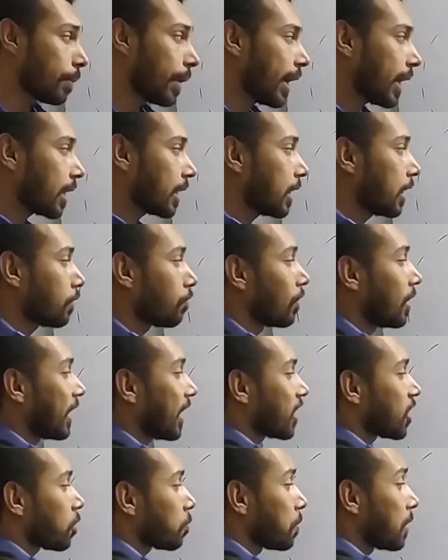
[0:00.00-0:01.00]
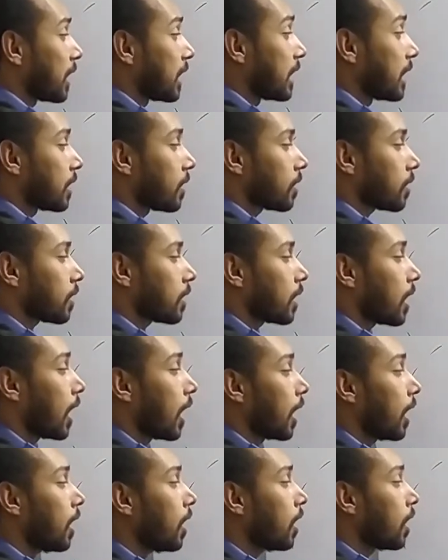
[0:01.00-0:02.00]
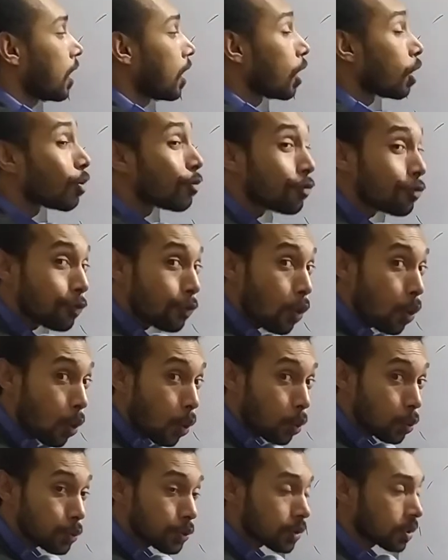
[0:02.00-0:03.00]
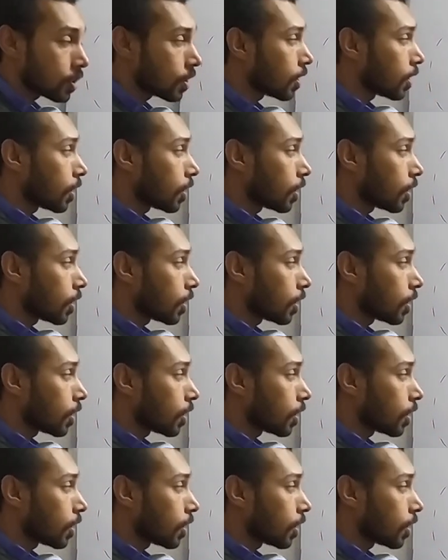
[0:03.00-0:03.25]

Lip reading: magnet will experience a force,